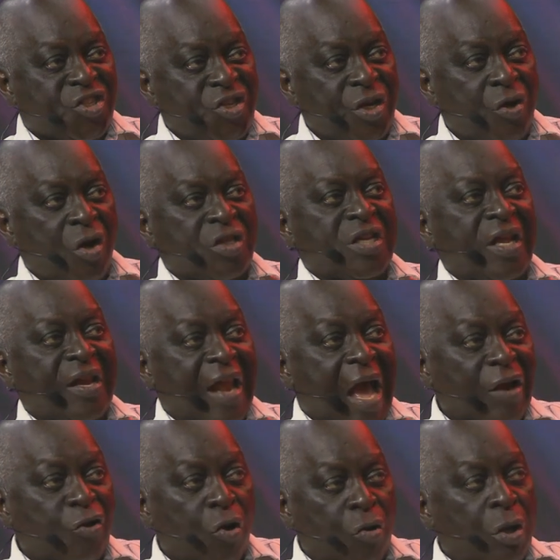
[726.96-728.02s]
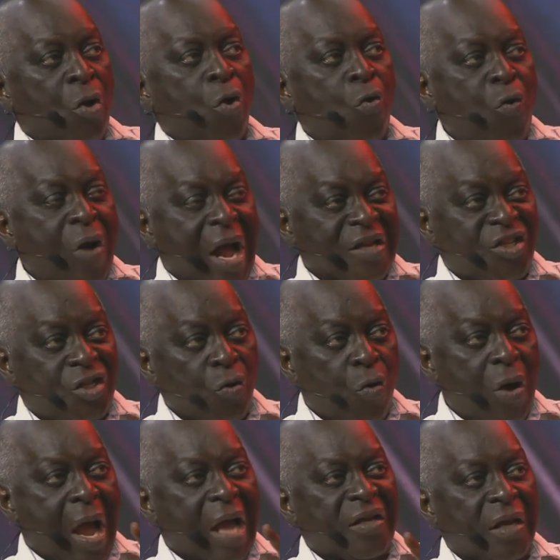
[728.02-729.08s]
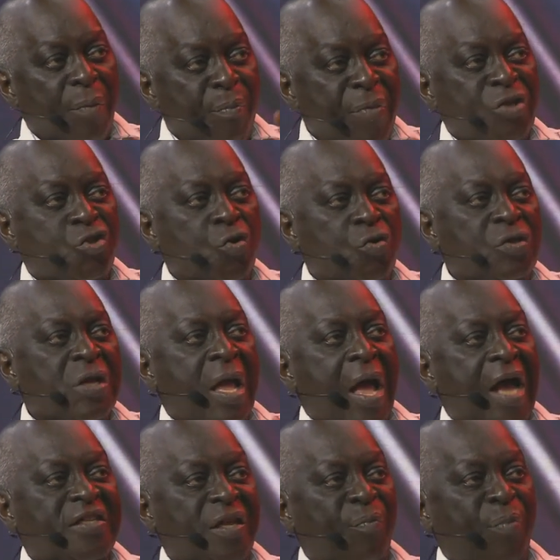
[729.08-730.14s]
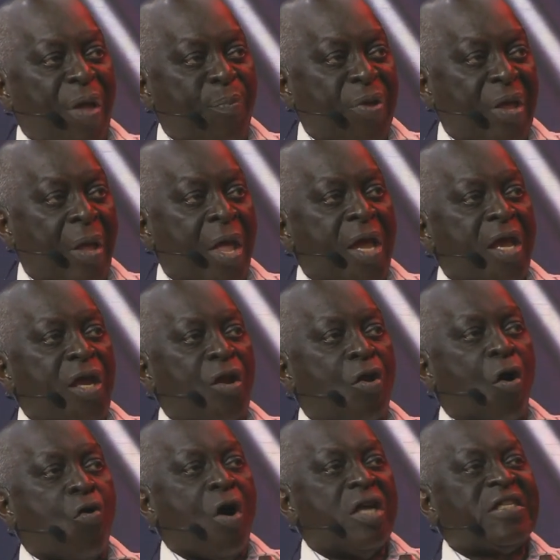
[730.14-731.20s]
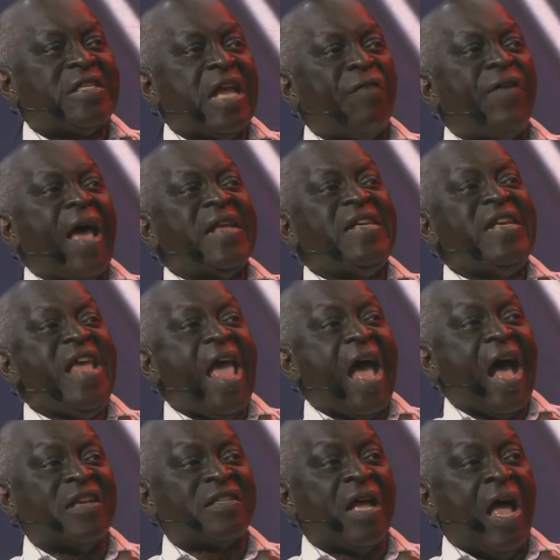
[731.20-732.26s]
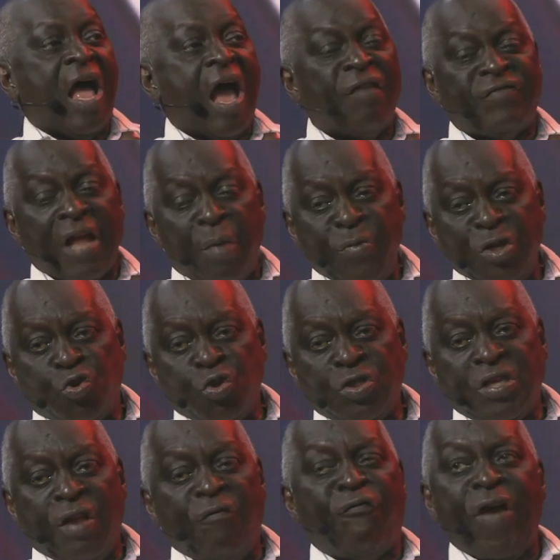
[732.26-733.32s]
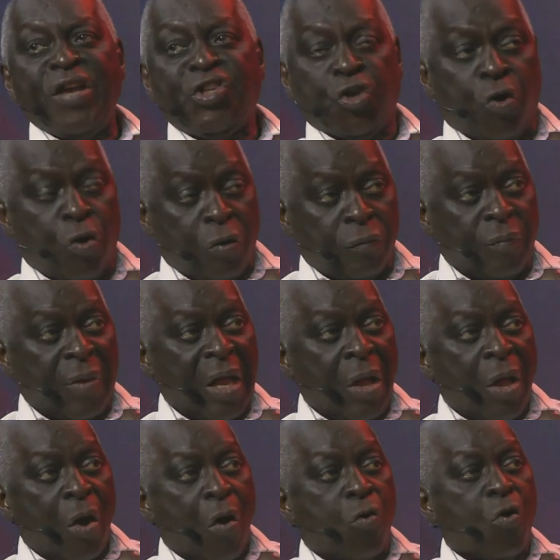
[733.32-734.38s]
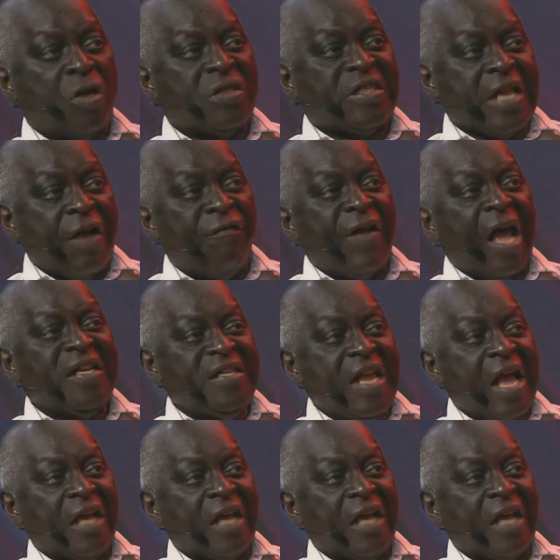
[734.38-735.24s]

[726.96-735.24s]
in adults who had the measles as a baby. It occurs several years after measles infection. Occurs several years